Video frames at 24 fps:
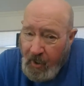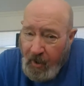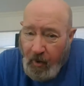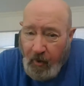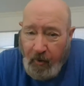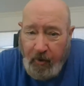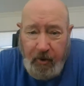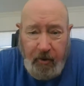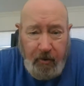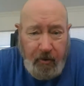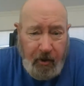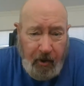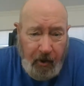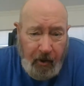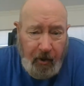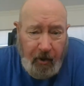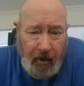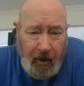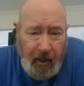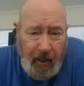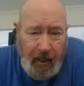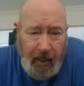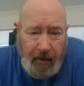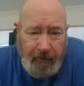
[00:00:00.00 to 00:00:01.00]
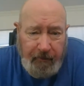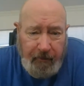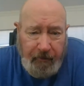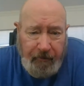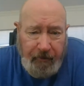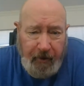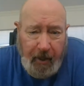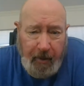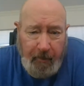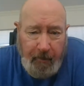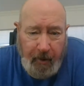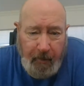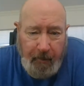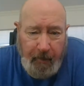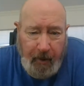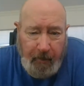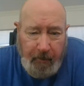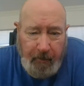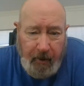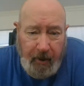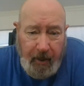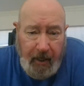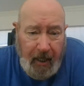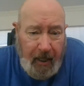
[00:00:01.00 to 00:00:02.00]
or you currently have a family
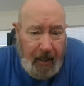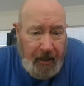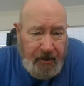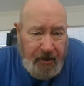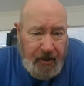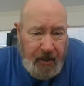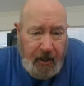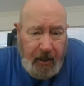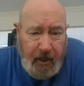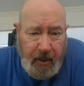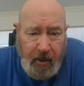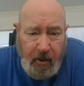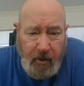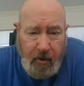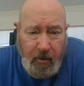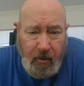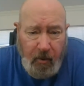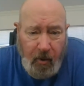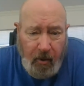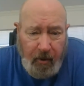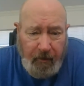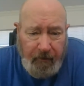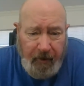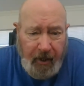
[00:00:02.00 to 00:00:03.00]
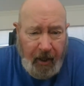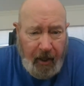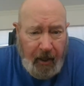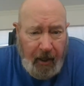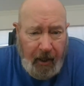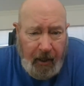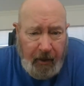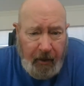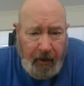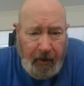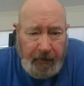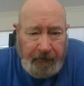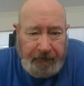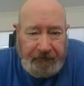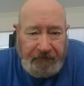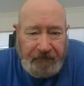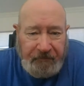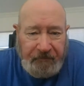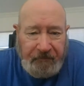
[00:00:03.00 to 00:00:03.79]
member in ICU on a ventilator,